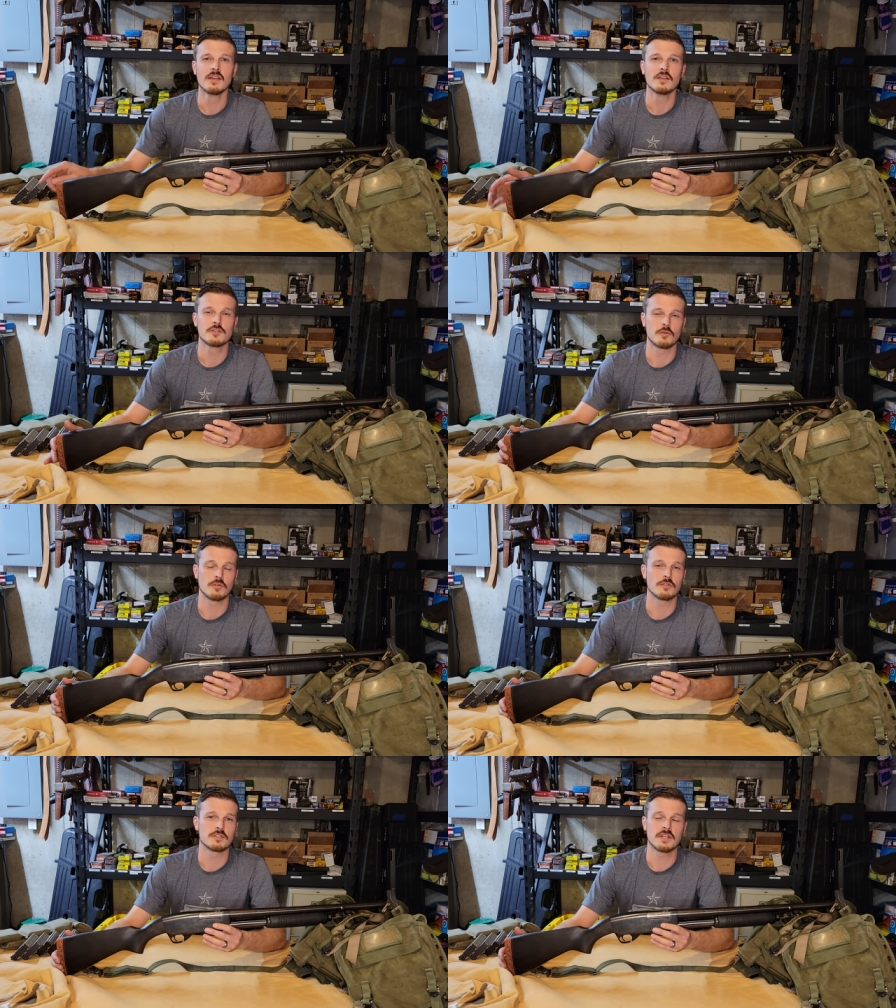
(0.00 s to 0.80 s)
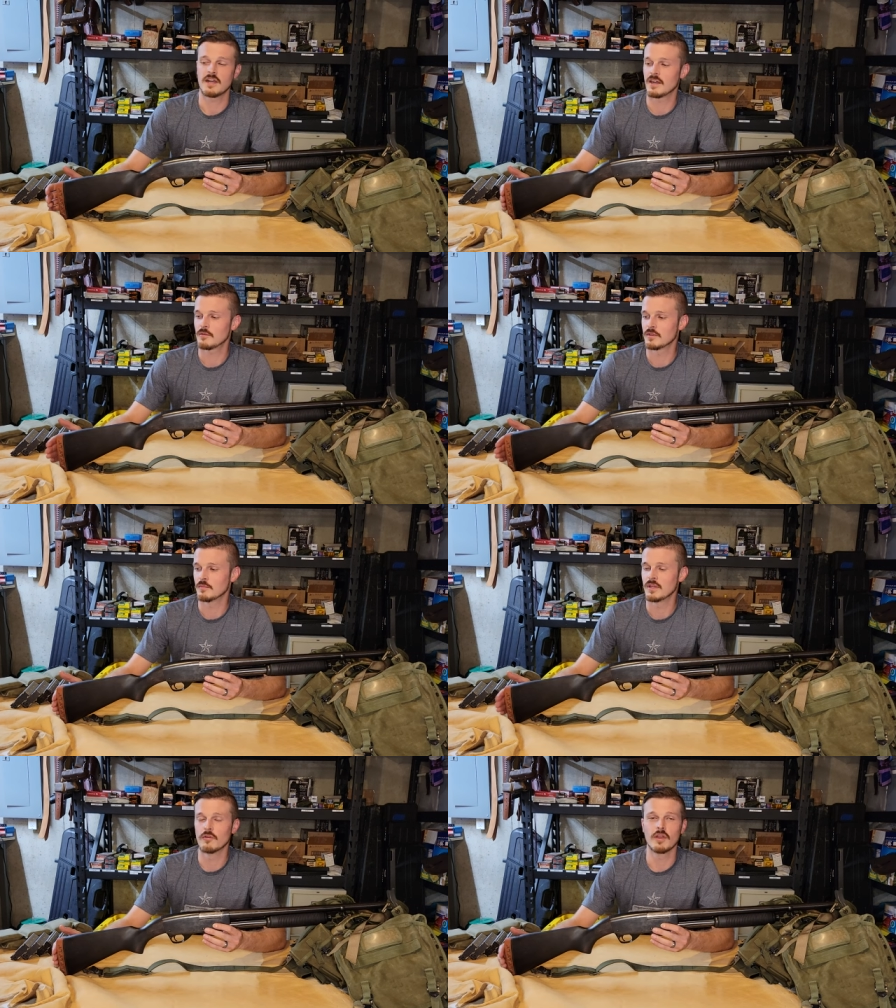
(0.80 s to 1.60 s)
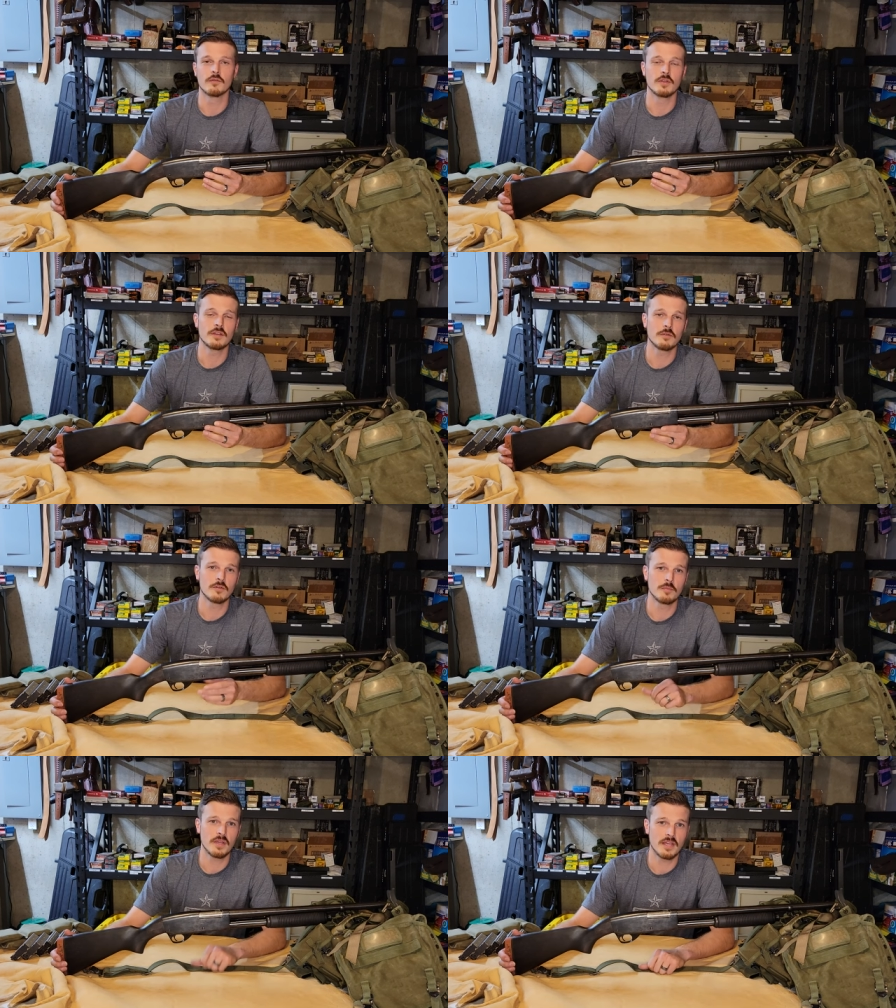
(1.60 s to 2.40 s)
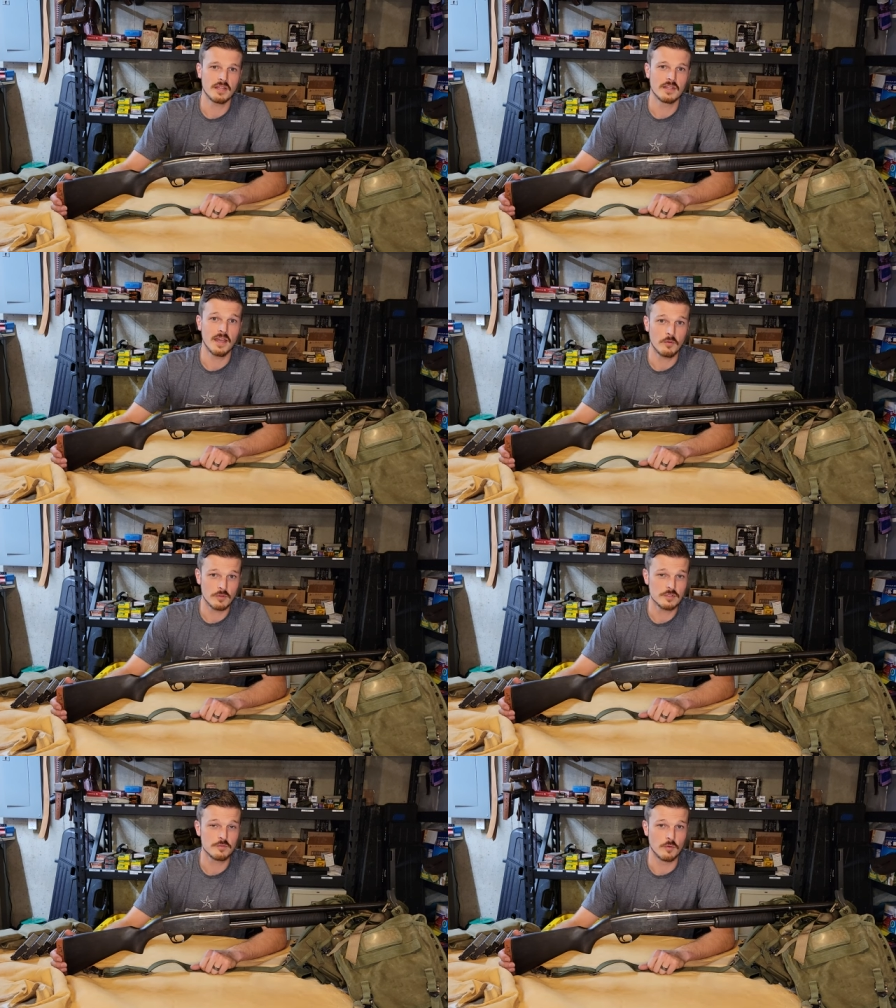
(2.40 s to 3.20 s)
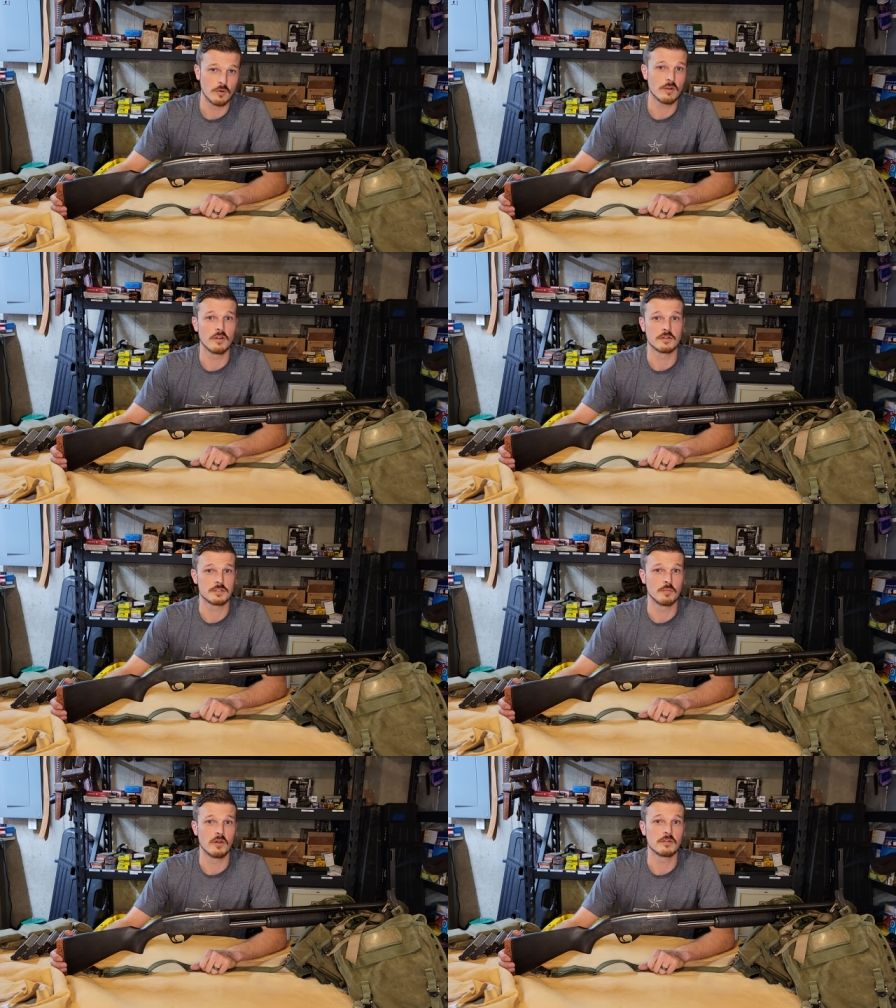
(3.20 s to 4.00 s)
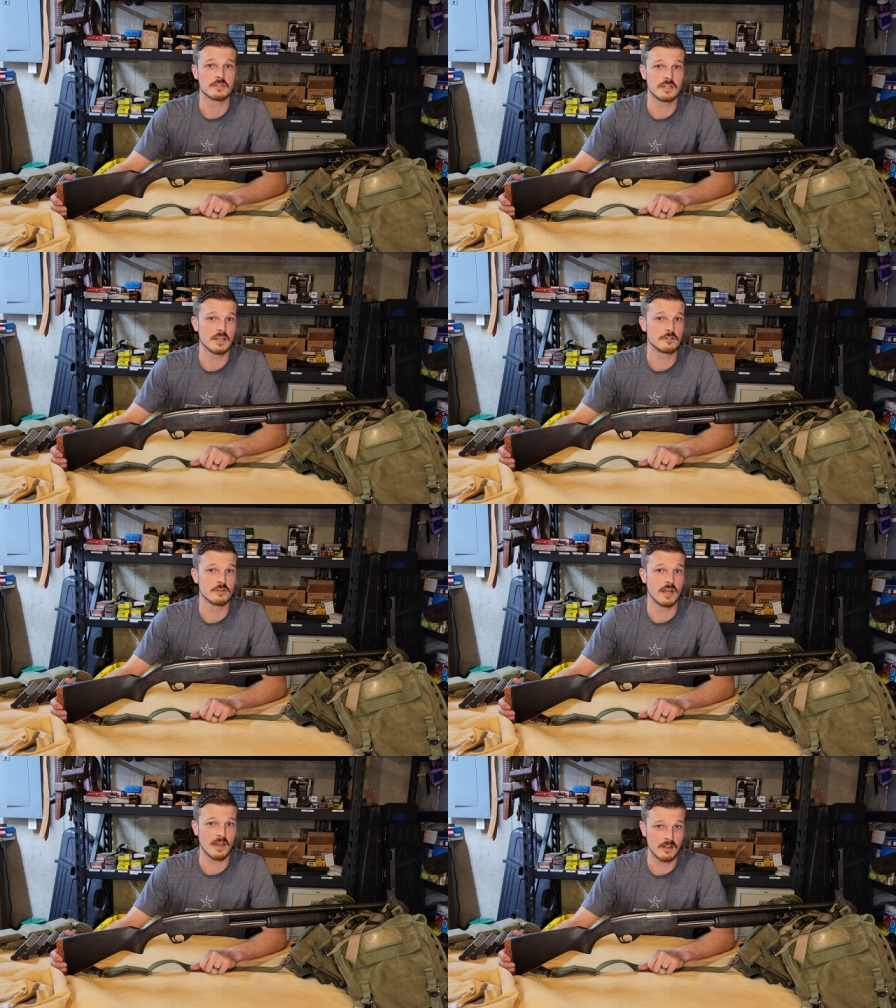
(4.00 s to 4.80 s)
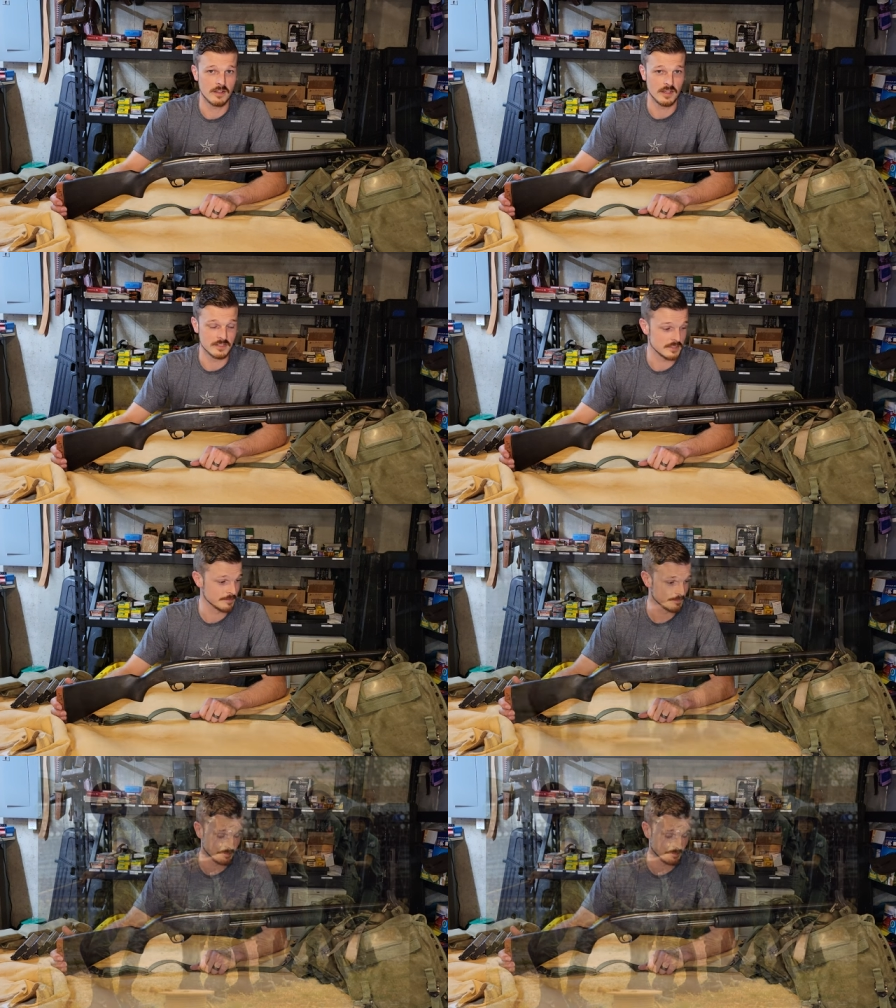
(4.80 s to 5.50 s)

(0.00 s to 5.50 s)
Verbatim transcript: shorter stock with the big red recoil pad, that was for our smaller statured allies.